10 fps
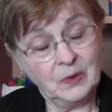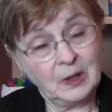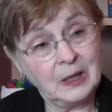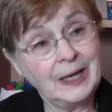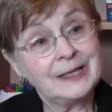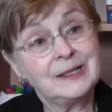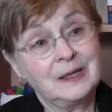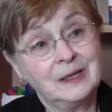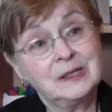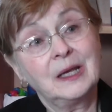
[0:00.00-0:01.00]
The
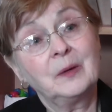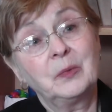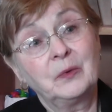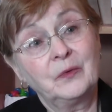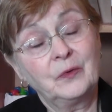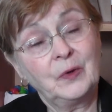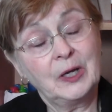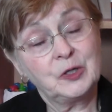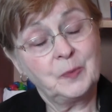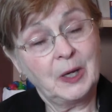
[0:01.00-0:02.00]
classic example of a
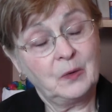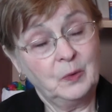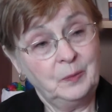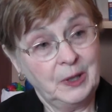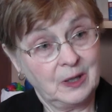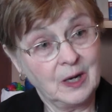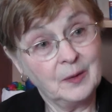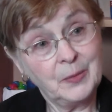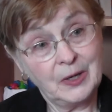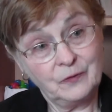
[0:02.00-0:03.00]
flashback would be a
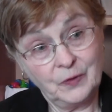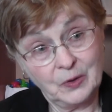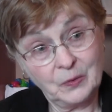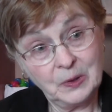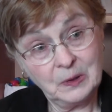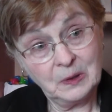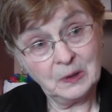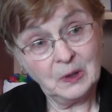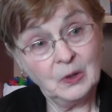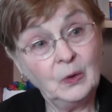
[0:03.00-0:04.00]
combat veteran
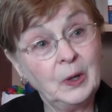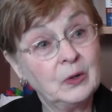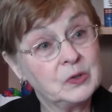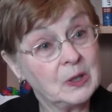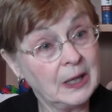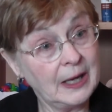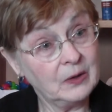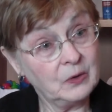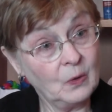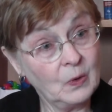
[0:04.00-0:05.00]
who hears a
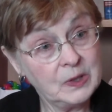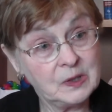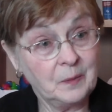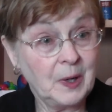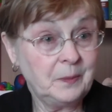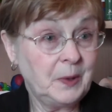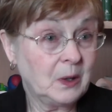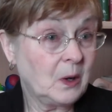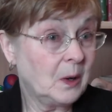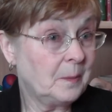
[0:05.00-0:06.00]
loud noise. It might be
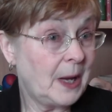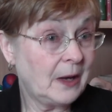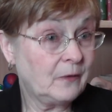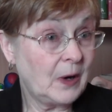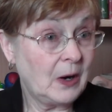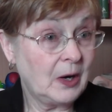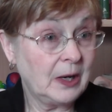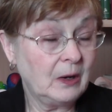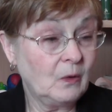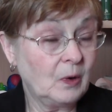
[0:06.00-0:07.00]
a car
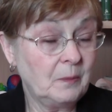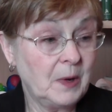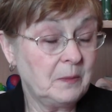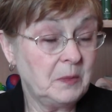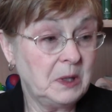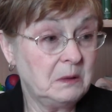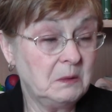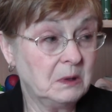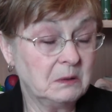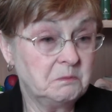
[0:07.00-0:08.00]
backfiring, or it might
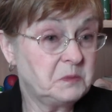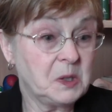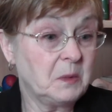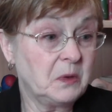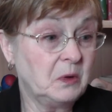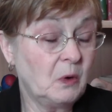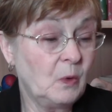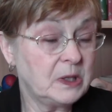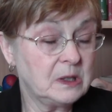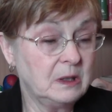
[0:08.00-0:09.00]
be some of the
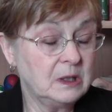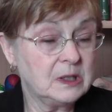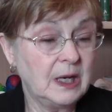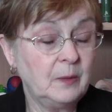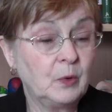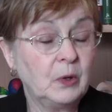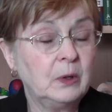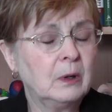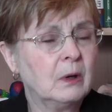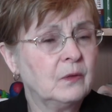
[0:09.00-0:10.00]
noise in his neighborhood,
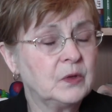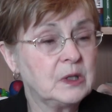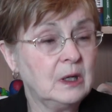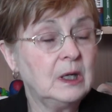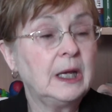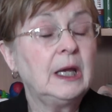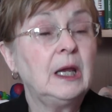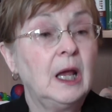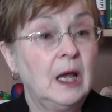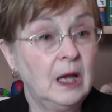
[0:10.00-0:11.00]
and all of a sudden
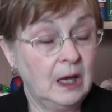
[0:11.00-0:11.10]
he